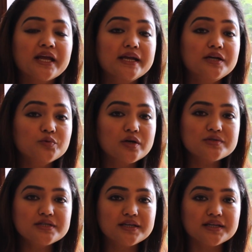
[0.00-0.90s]
In
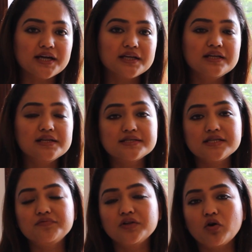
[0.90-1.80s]
2009, he
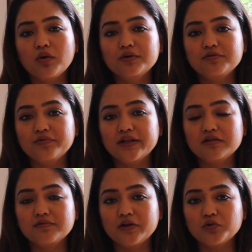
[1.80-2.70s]
received the
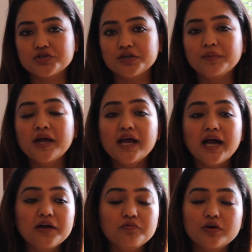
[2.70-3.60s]
Commonwealth Fellowship
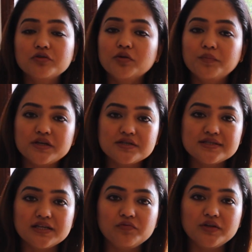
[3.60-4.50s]
and worked on
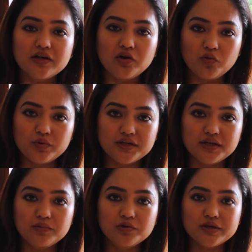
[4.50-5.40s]
patient safety along with the
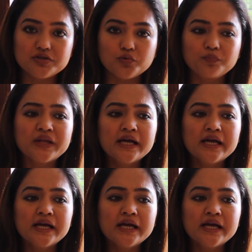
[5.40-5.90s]
WHO.